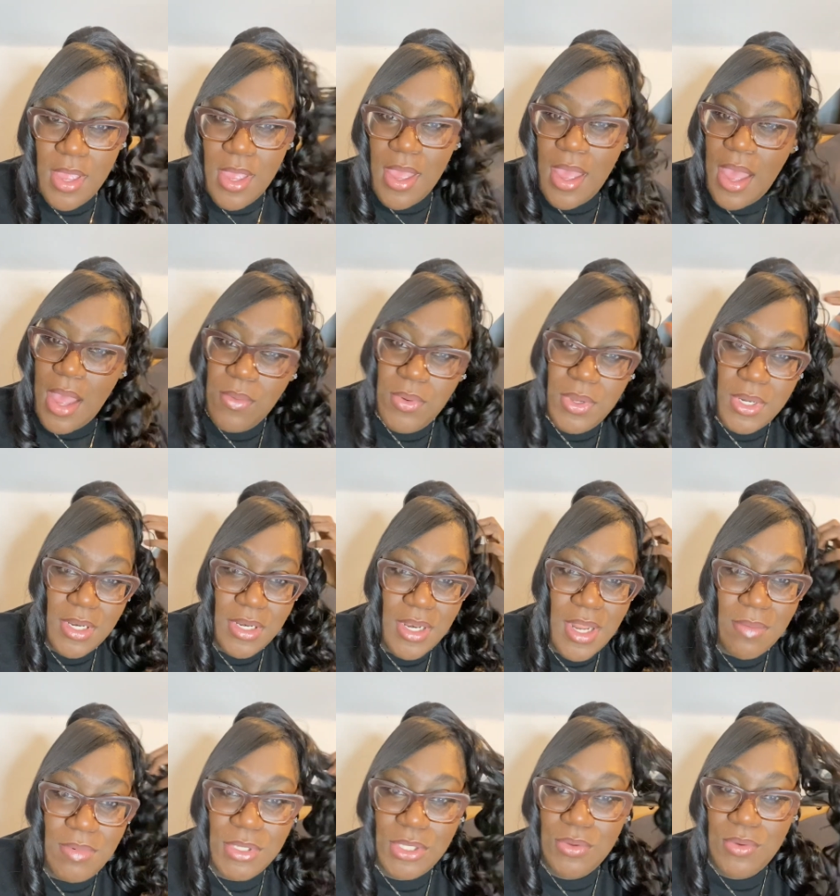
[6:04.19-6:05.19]
I would have never
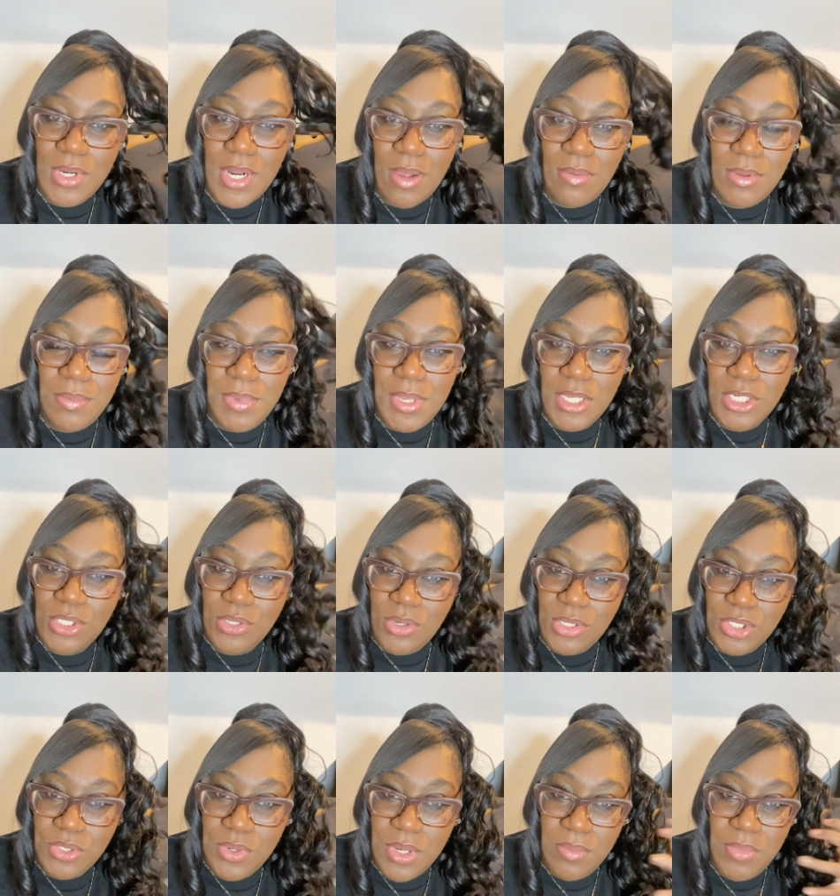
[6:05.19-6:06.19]
thought I would be a
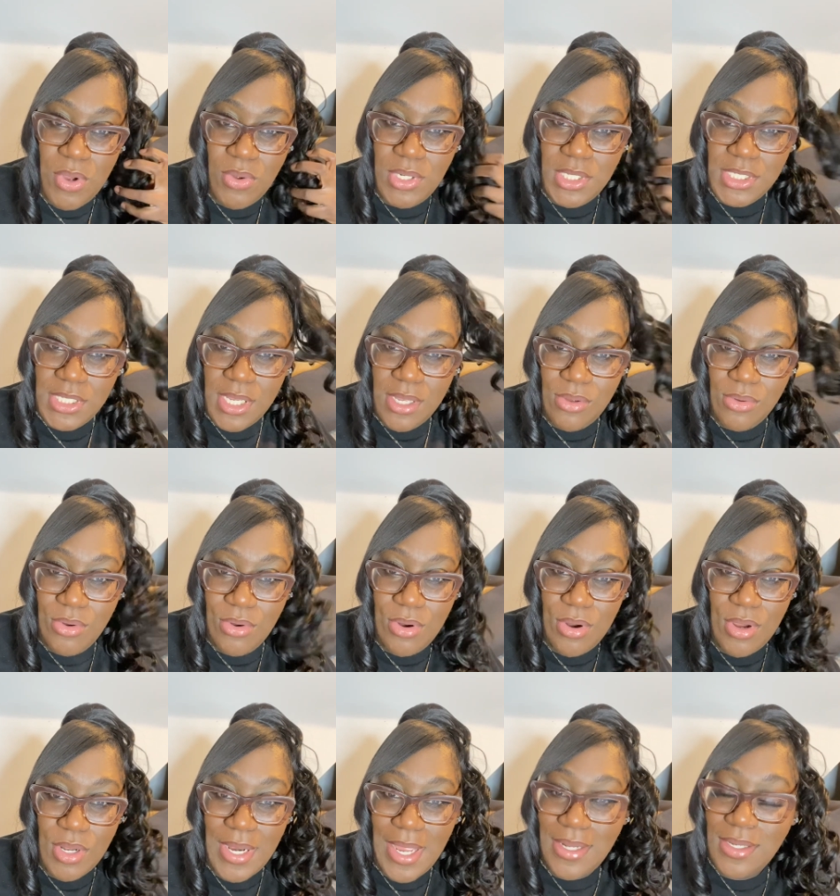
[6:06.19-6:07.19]
drawstring ponytail girl.
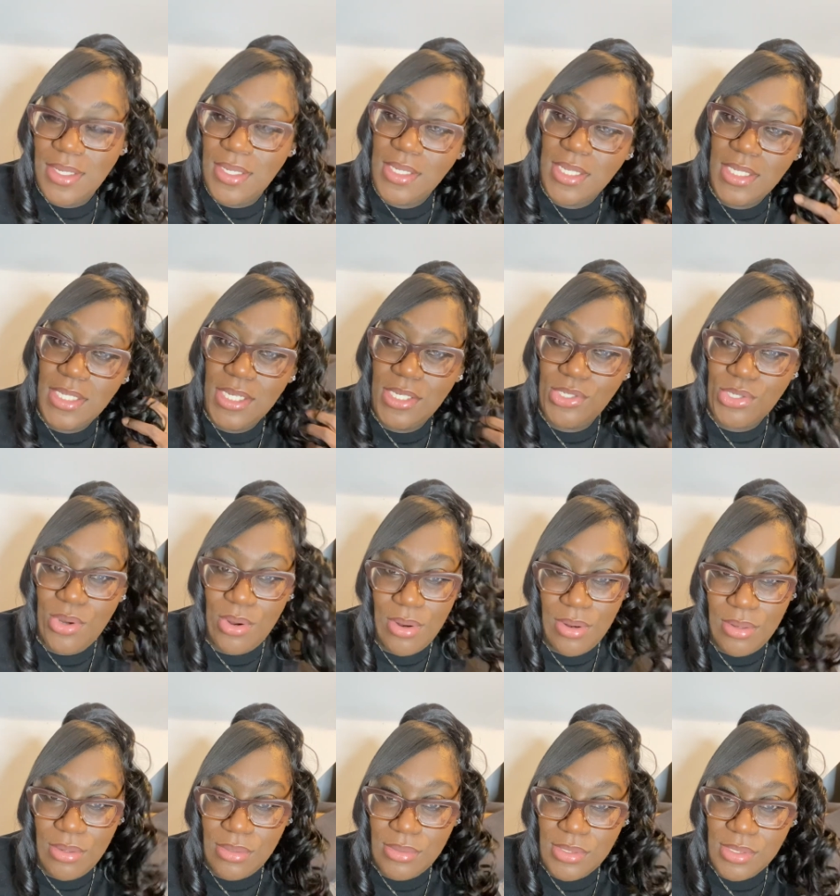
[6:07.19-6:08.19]
Like, look at these
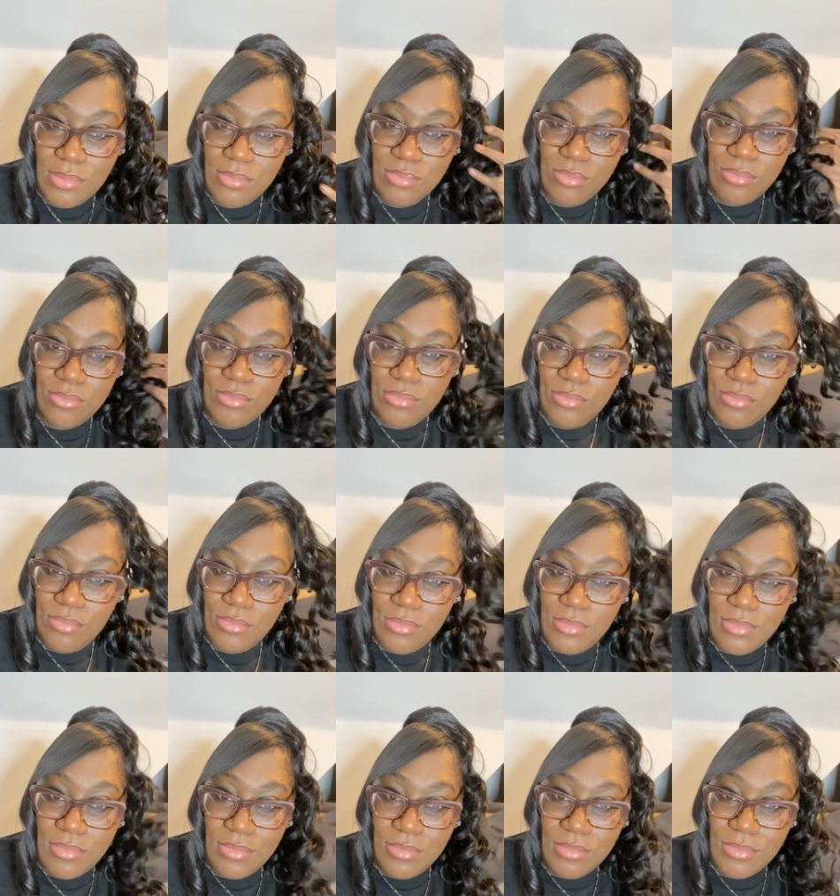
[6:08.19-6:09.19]
curls.
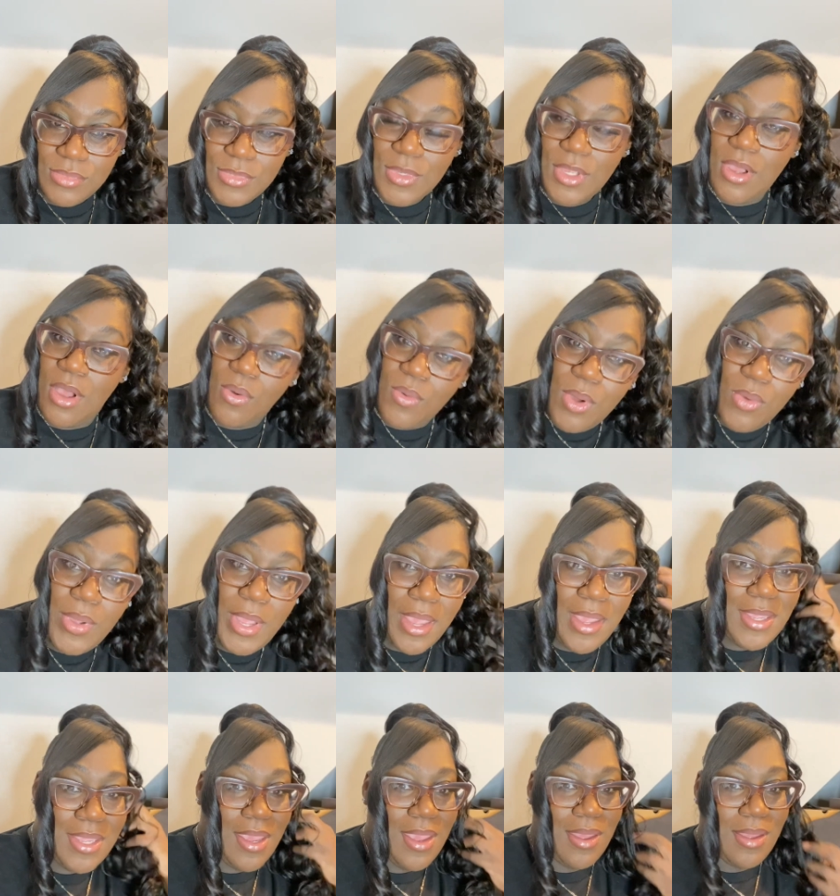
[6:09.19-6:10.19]
Oh, okay,
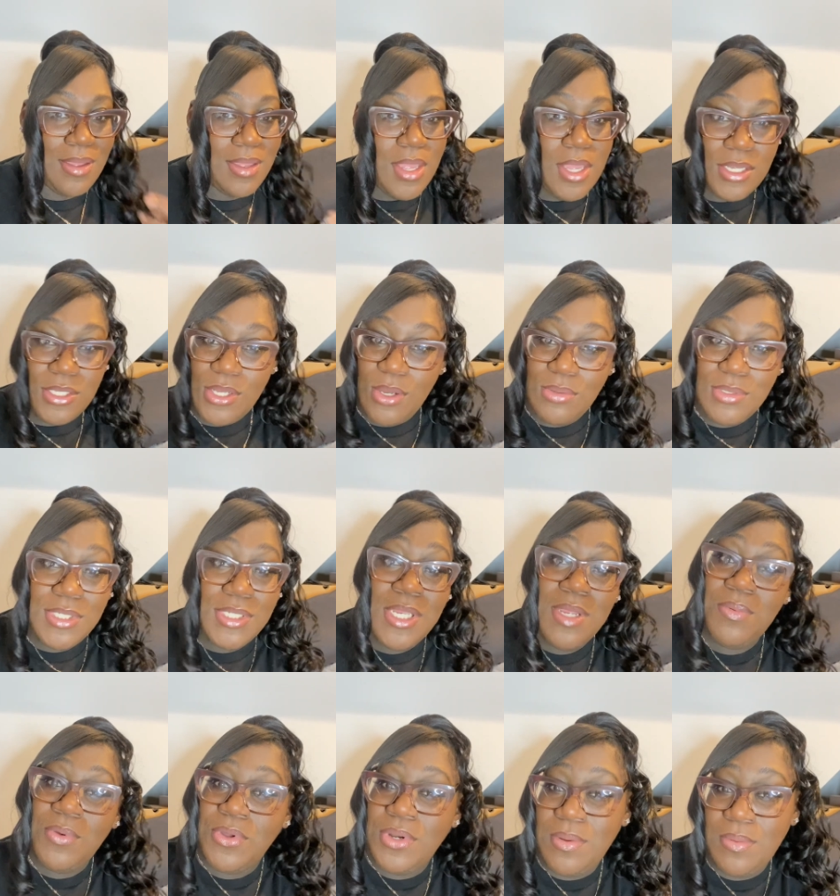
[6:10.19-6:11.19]
yeah. Don't sleep
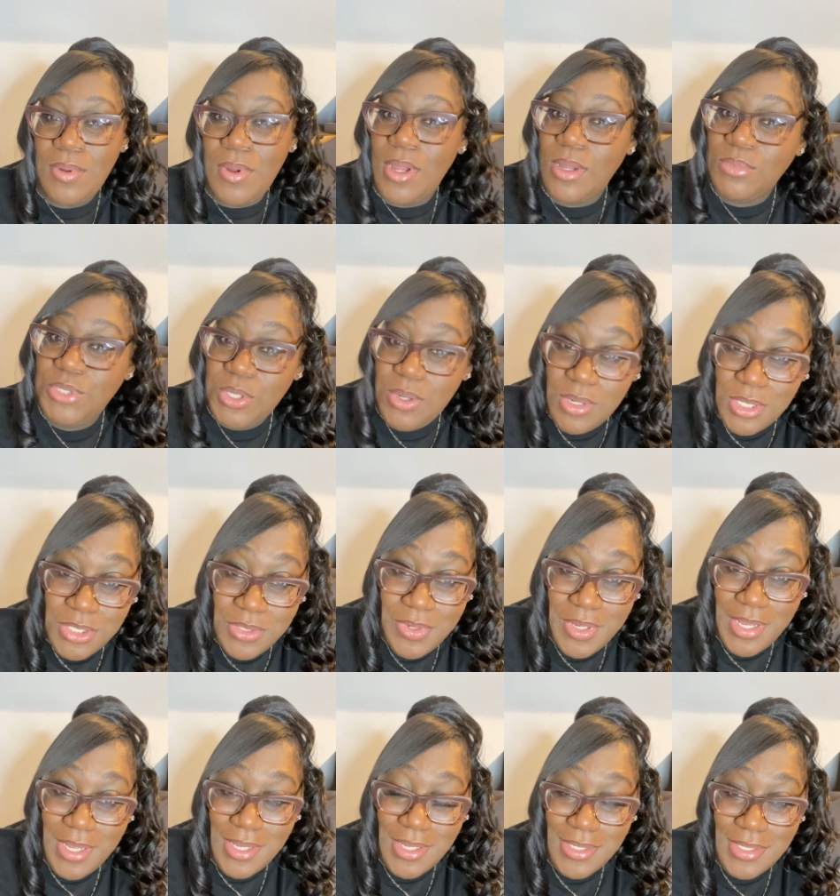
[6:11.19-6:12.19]
on a
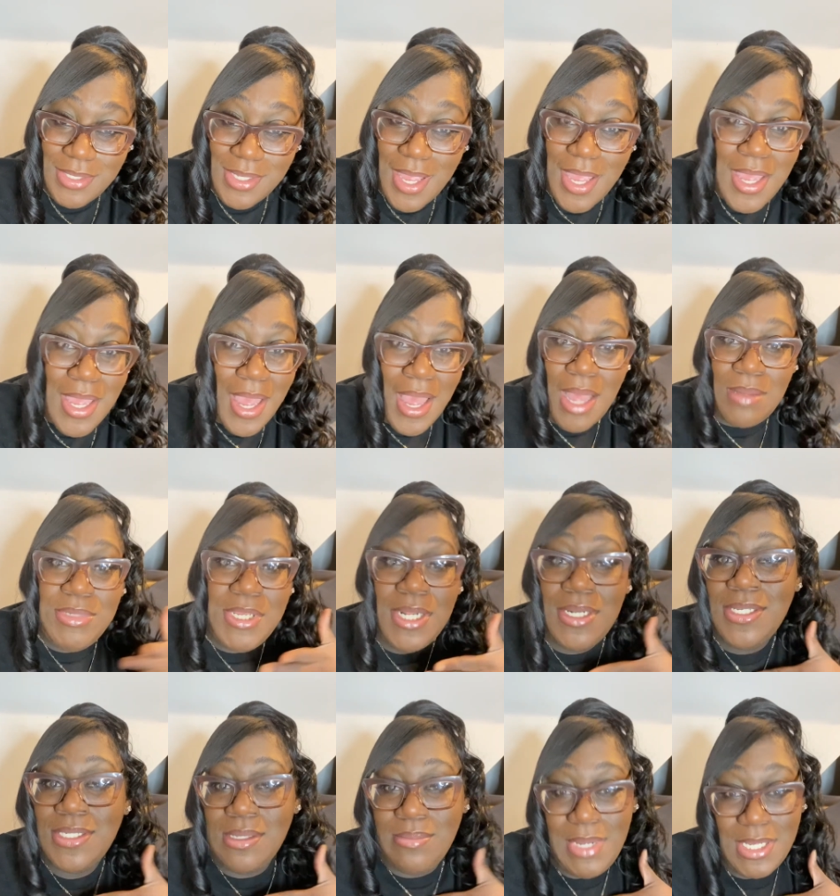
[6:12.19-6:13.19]
drawstring. I'm telling this
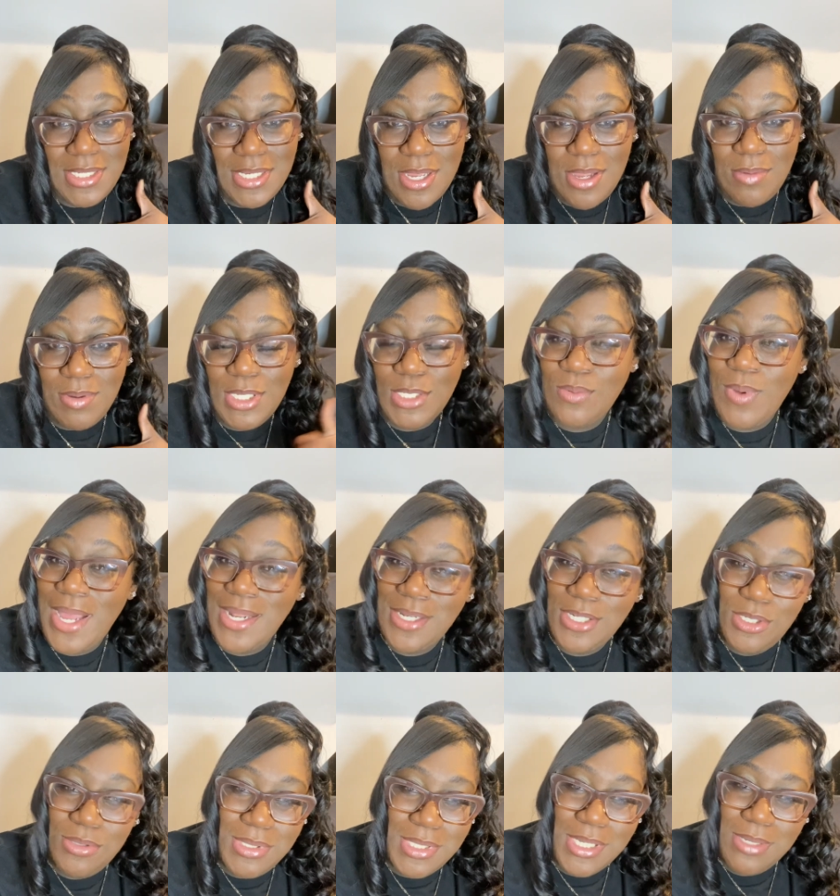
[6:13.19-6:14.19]
to myself, because why did you
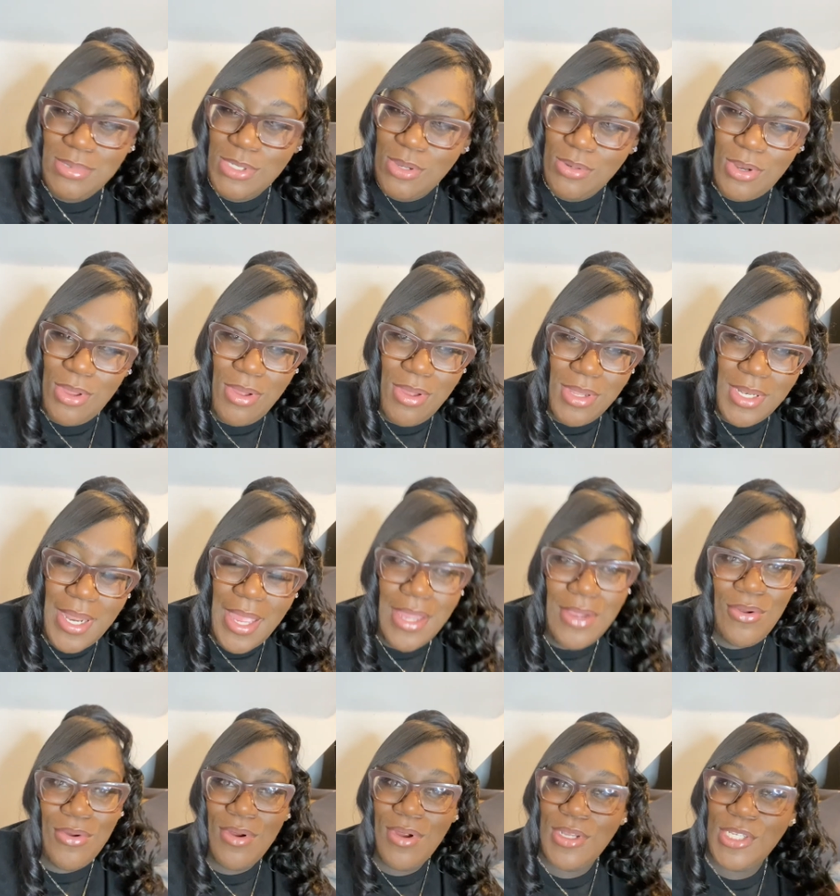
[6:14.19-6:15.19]
sleep so long? Like,
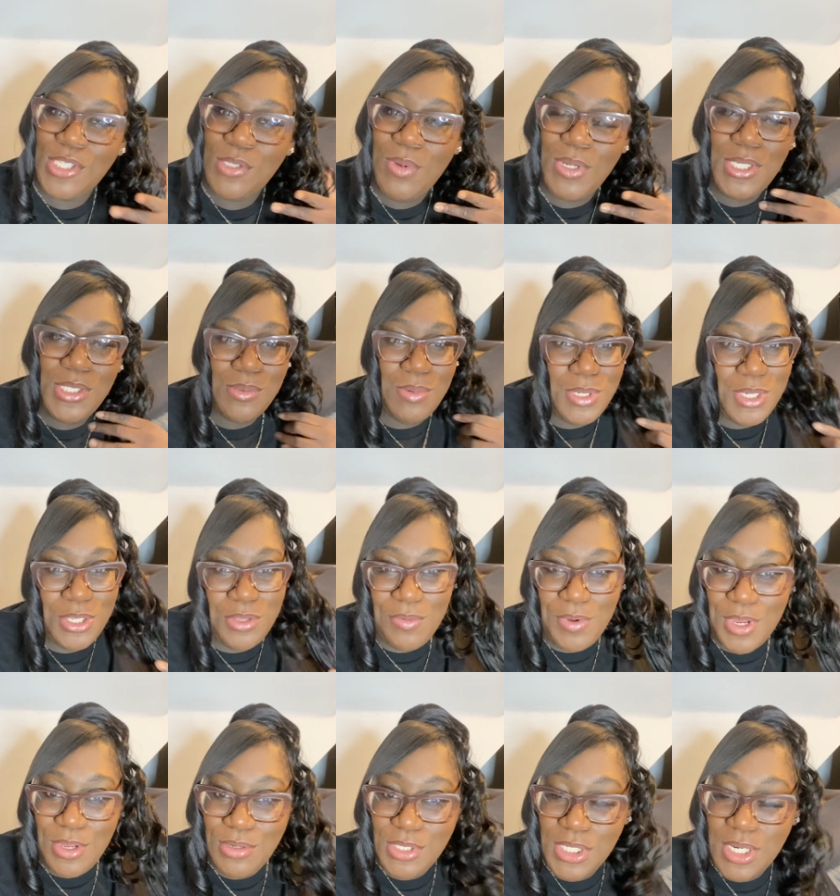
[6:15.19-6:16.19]
girl, it's 2023. You
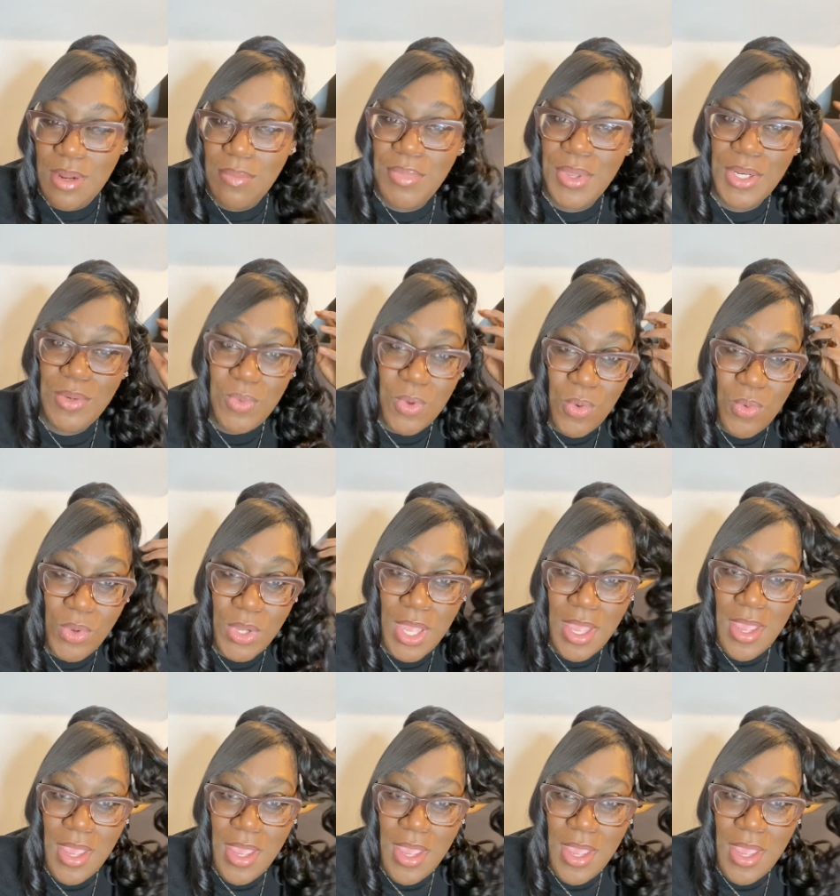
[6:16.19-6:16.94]
should have been woke.